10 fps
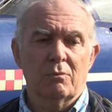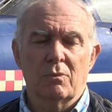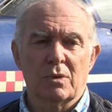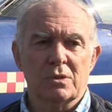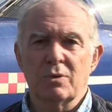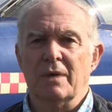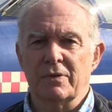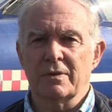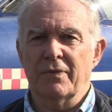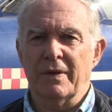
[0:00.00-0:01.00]
was
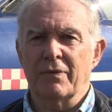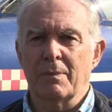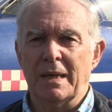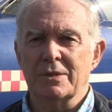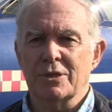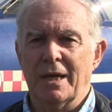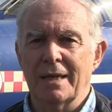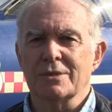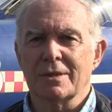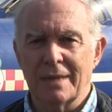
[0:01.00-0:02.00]
1200 feet from hedge to
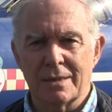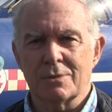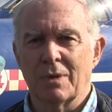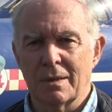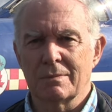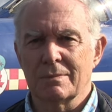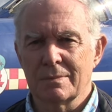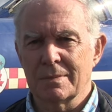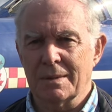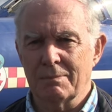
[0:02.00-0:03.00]
hedge, and that's what
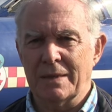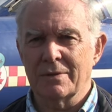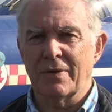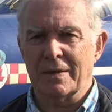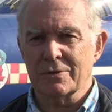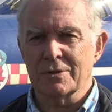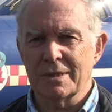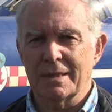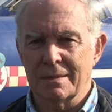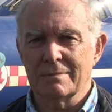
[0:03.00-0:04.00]
the manufacturer
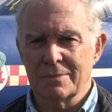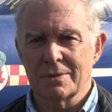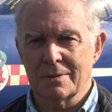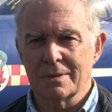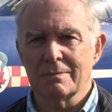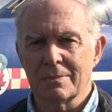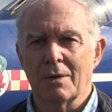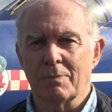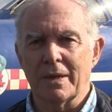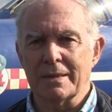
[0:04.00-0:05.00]
said you could
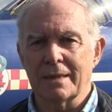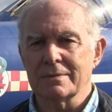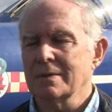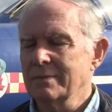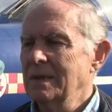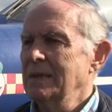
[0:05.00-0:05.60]
operate out of.